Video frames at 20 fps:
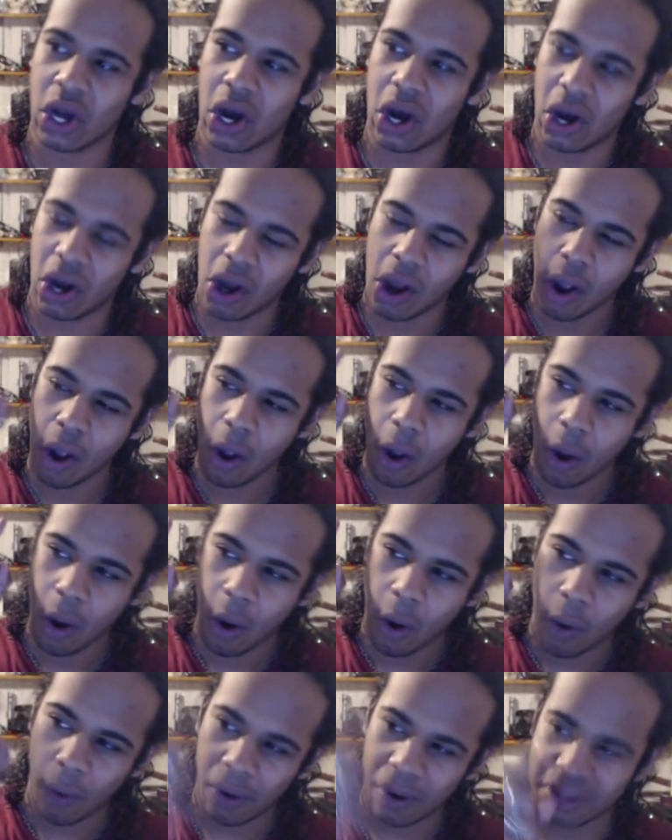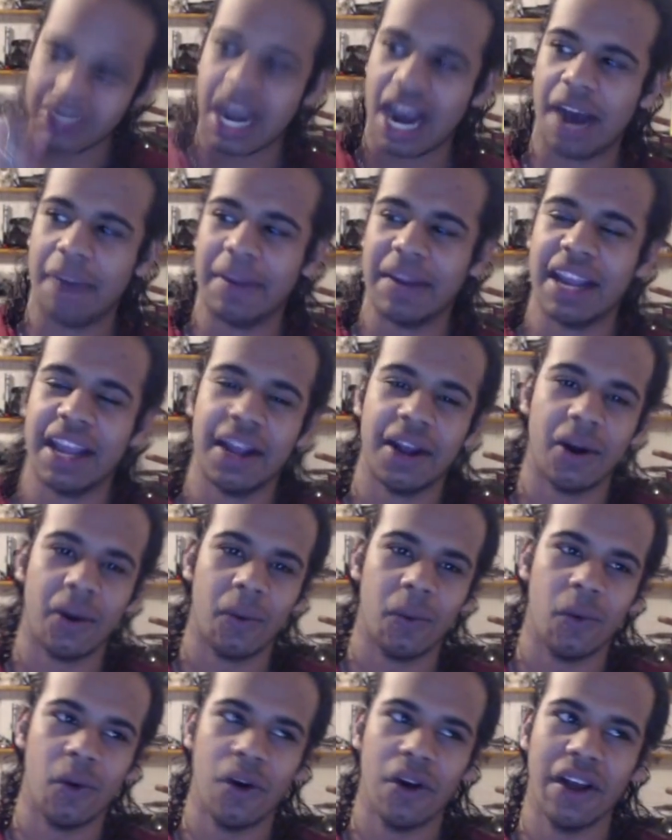song where Dominator
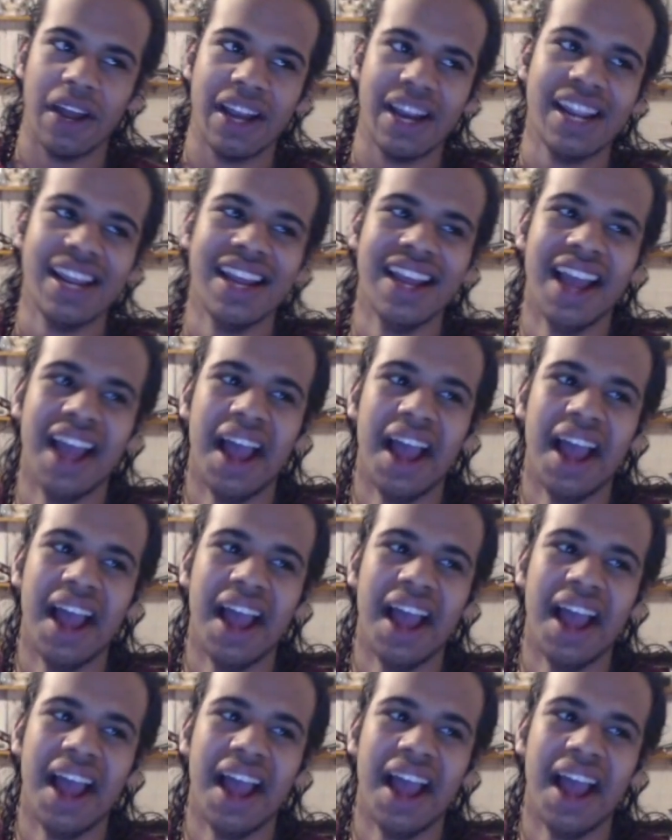would,